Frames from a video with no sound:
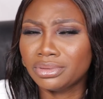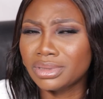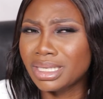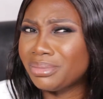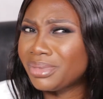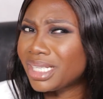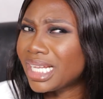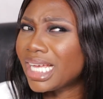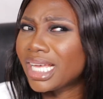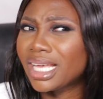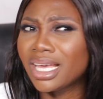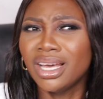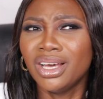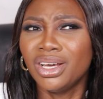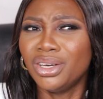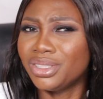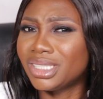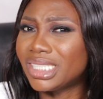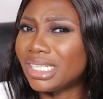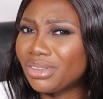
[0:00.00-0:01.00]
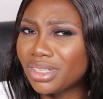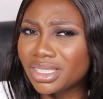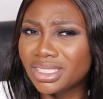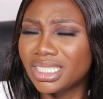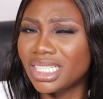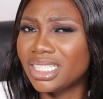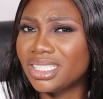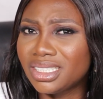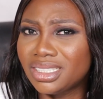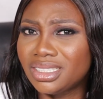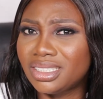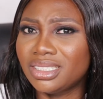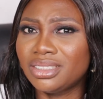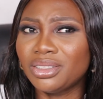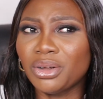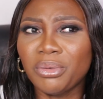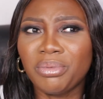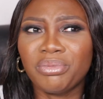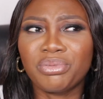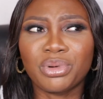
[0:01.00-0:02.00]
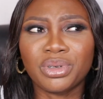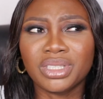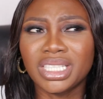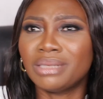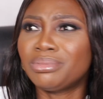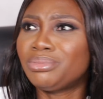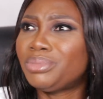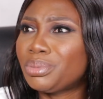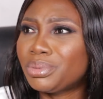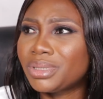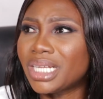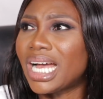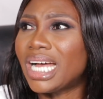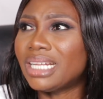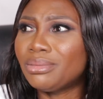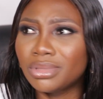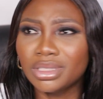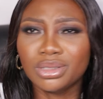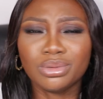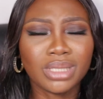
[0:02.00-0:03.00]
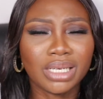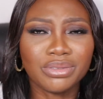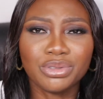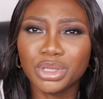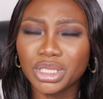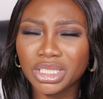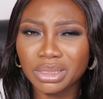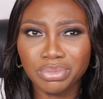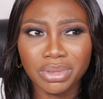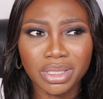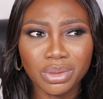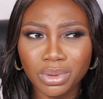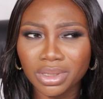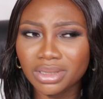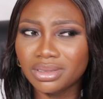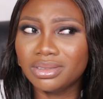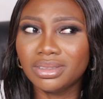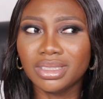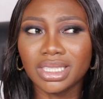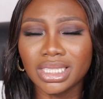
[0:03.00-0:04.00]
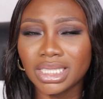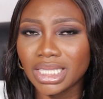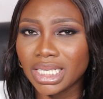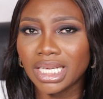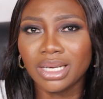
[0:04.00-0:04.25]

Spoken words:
So I'm like, you'd have just said this thing up front and people that had money would have just paid. What the